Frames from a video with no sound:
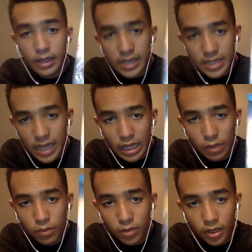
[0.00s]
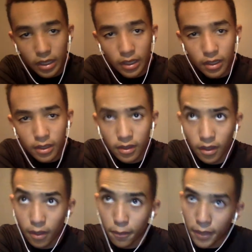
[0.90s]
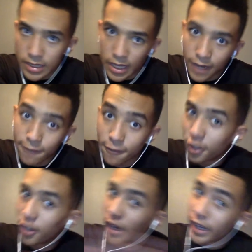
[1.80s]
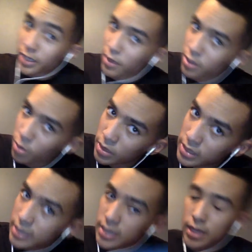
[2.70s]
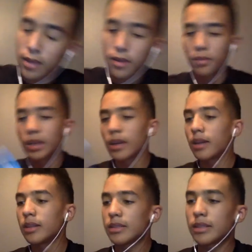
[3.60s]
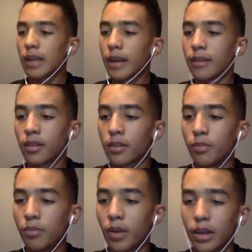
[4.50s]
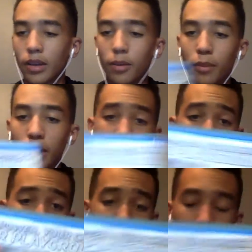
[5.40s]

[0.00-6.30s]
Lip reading: this game is a must-have for your Xbox 360, because that's probably the main system you're